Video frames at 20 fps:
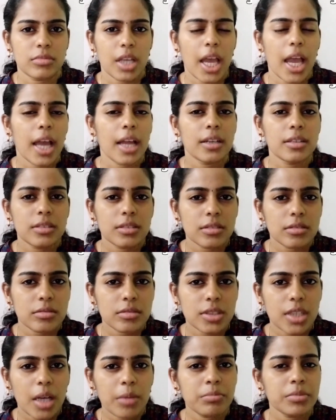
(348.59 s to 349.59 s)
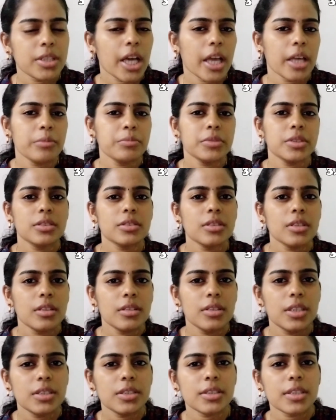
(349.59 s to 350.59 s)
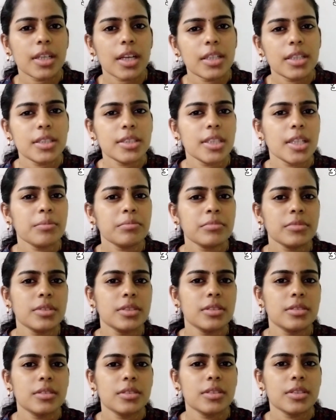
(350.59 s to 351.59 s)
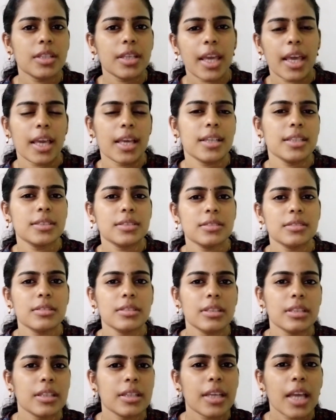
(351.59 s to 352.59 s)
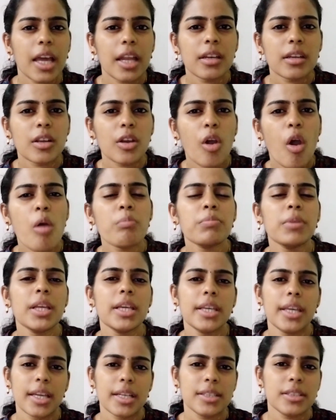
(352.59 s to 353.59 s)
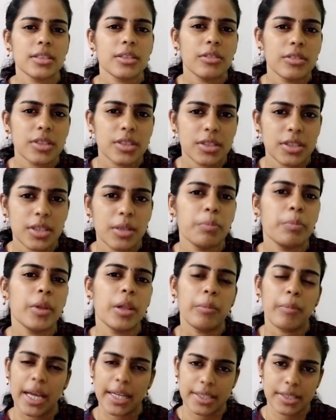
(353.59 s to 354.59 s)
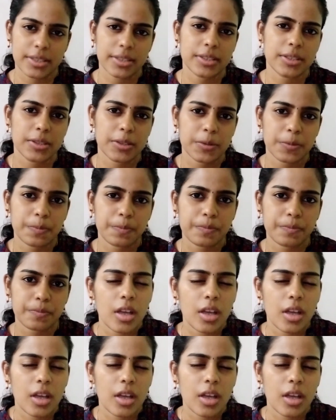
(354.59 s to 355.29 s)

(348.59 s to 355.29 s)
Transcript: and sometimes this contempt case can complicate simple matters.